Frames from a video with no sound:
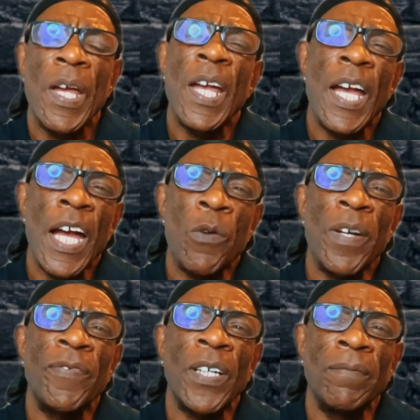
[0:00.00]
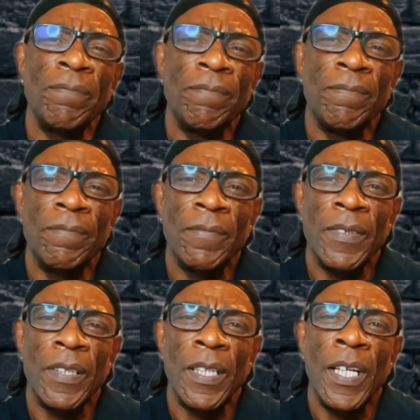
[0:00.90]
However,
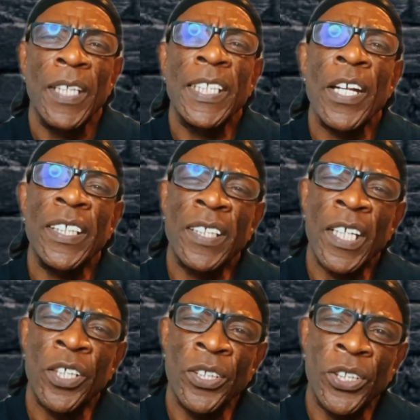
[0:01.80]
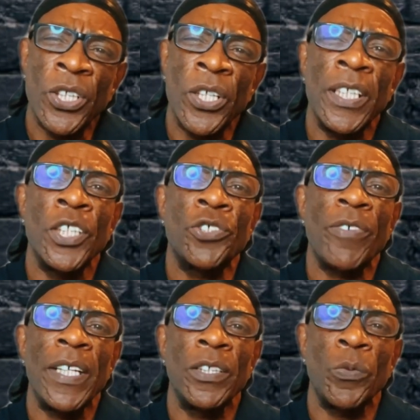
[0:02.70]
there is a concerning
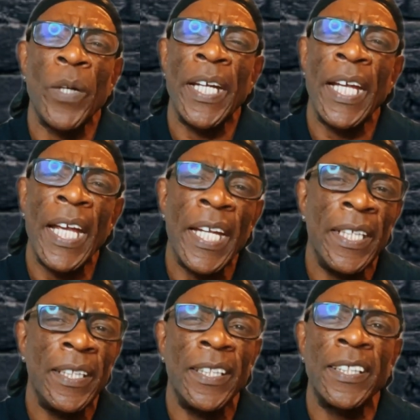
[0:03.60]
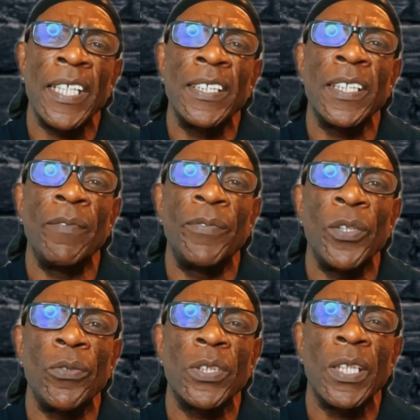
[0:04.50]
trend where any dissenting
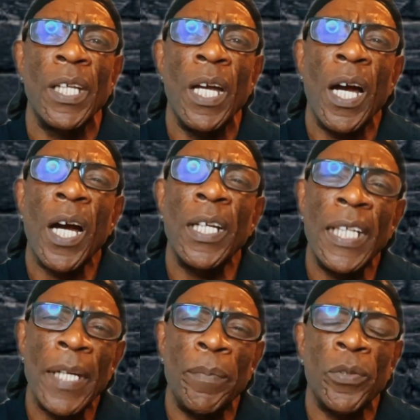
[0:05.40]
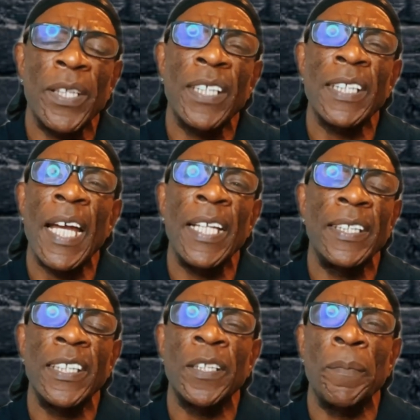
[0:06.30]
views are labelled as
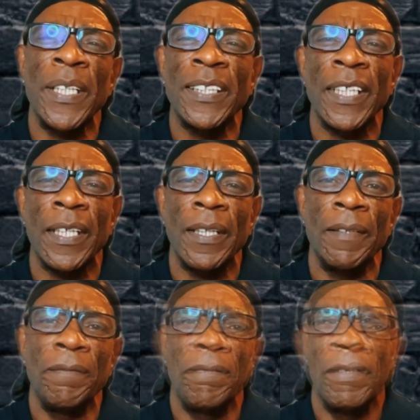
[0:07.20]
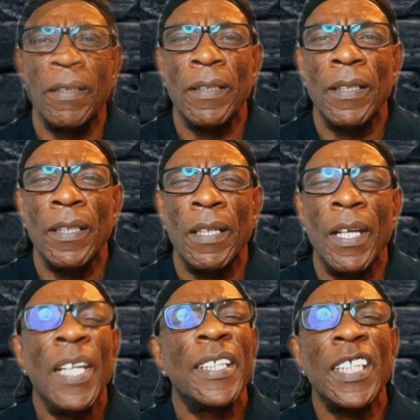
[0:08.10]
anti-Semitic.
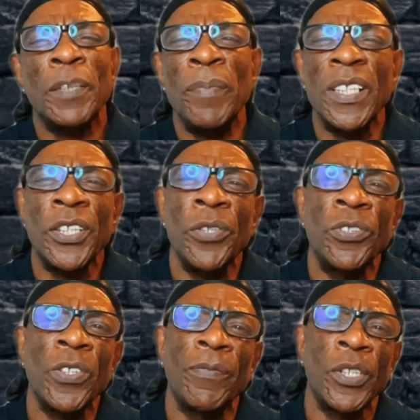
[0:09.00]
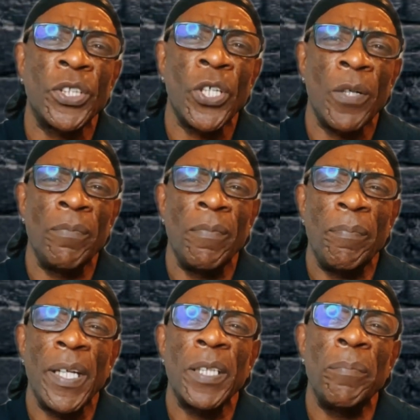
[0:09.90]
This misuse of the term
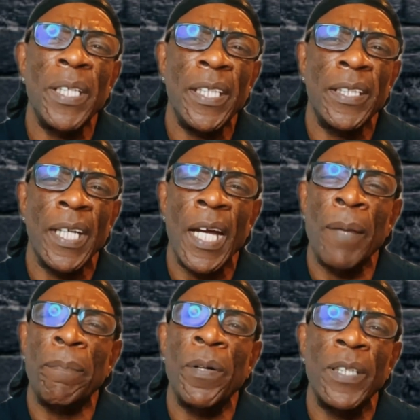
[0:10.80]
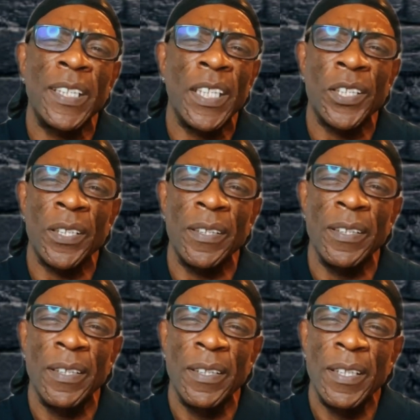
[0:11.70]
by the media and
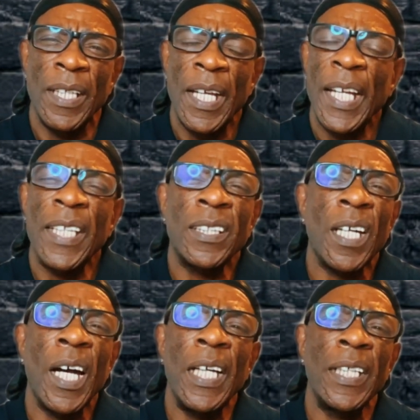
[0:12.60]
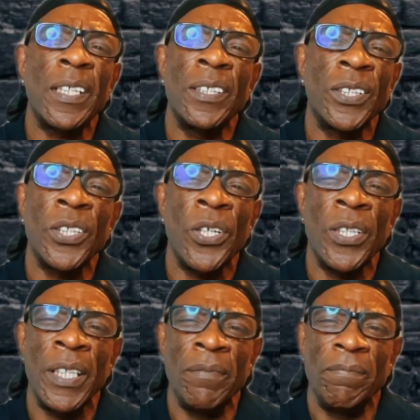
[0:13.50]
politicians is highly concerning